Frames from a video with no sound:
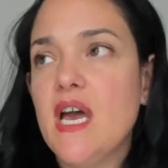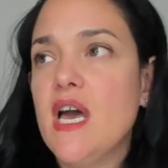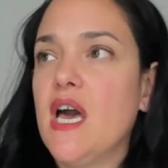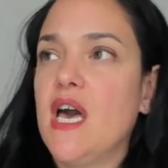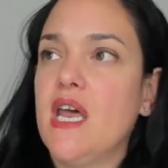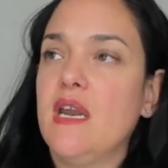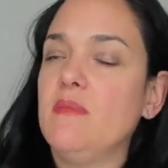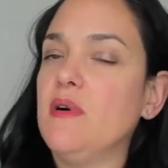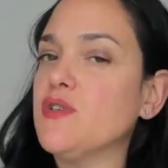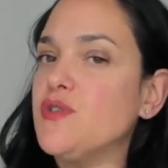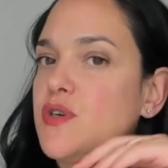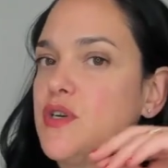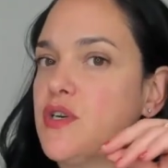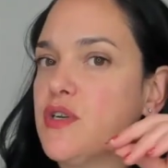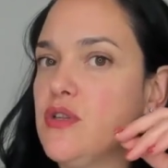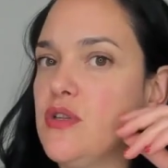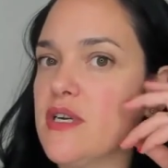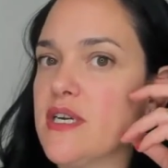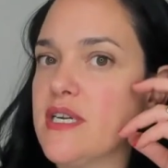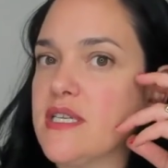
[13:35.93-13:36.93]
And I'm also going to
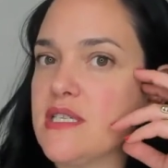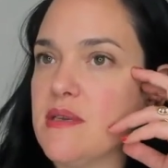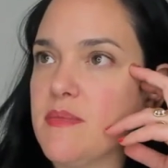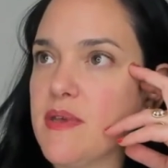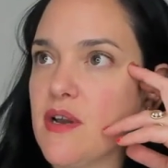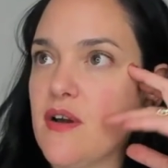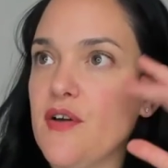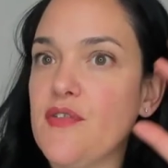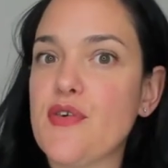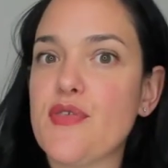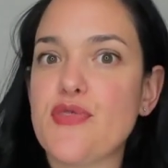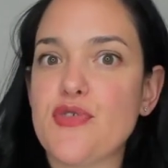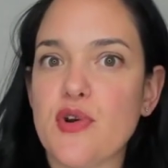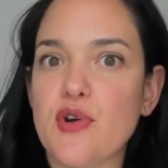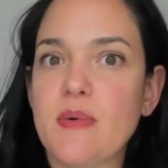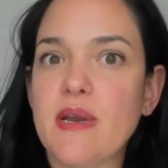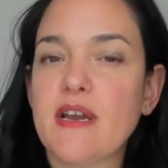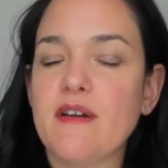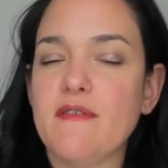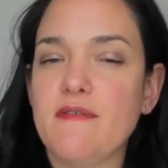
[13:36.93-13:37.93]
look at something called the
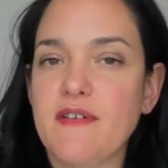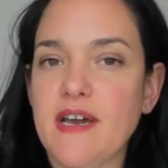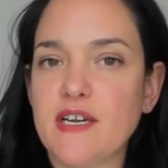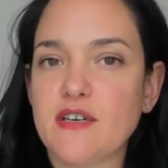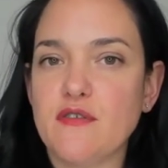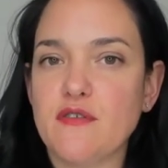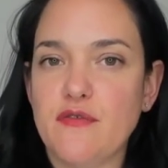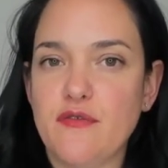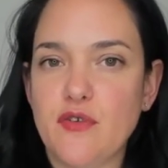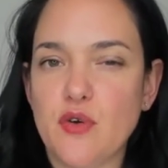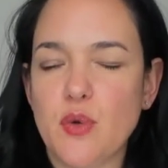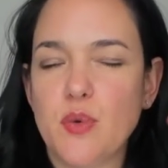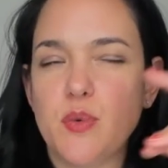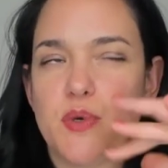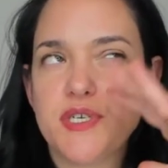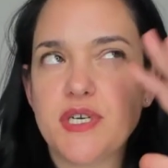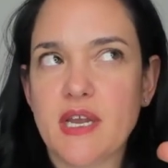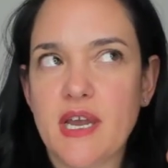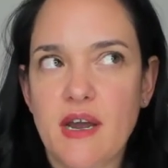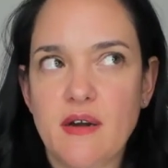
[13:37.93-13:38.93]
thermic effect of food, which
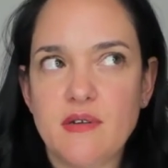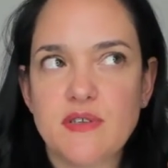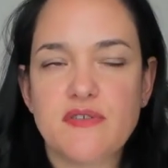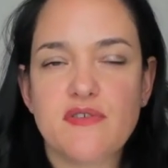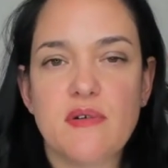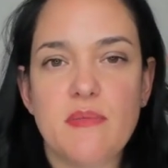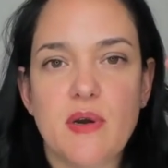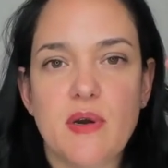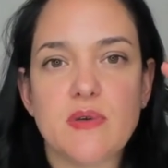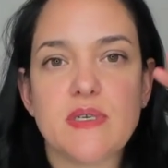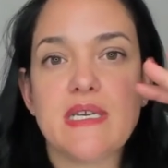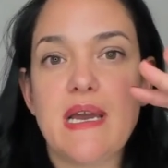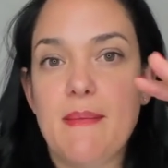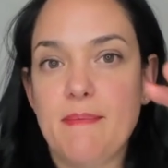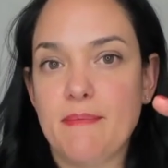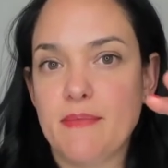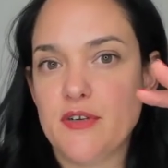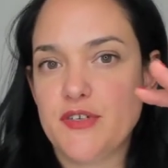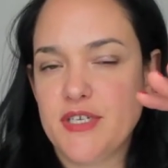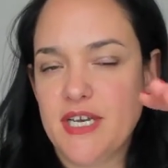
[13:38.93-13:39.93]
accounts for about
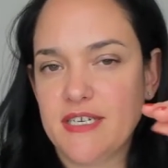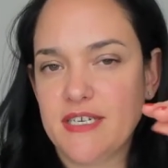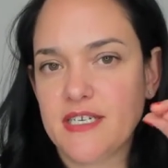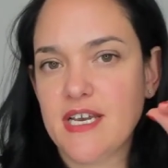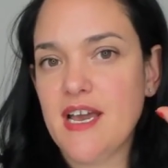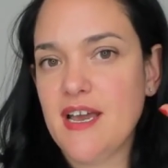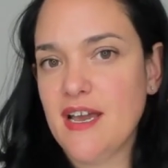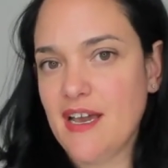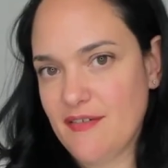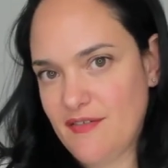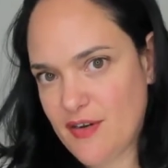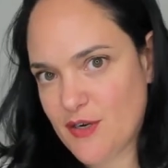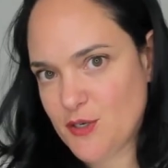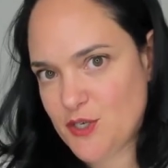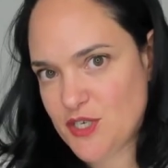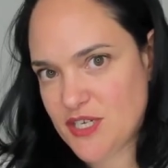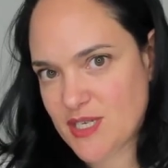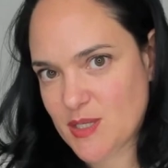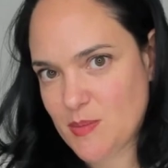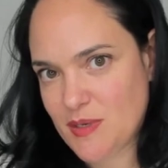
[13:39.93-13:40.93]
10% of
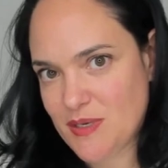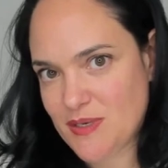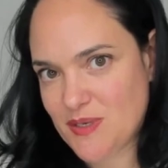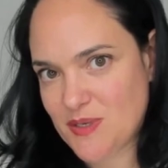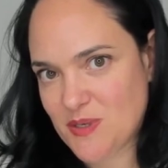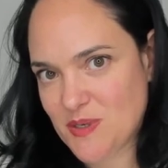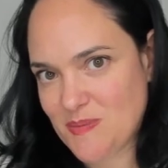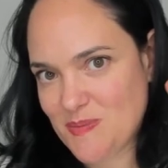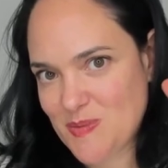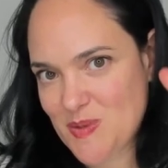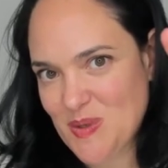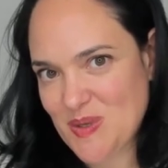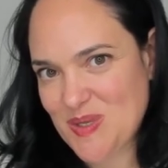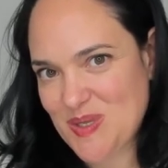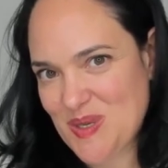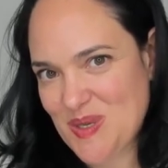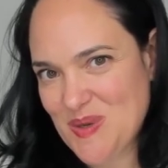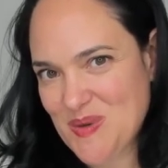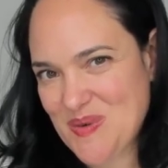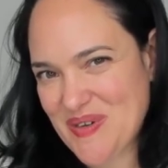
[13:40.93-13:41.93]
energy expenditure. So I'll
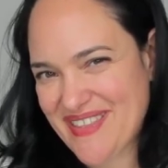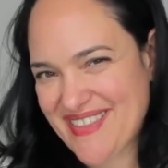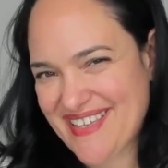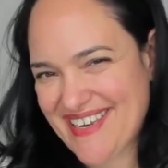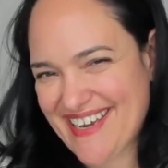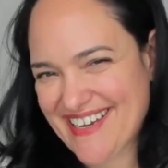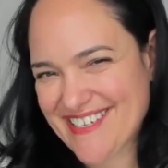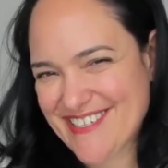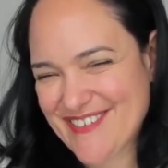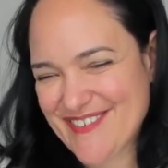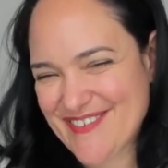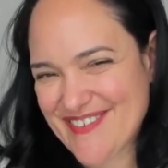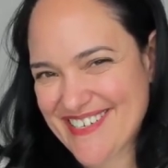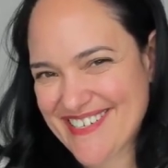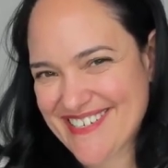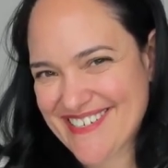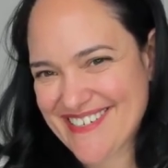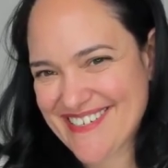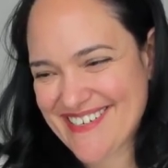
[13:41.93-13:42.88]
see you in the next unit.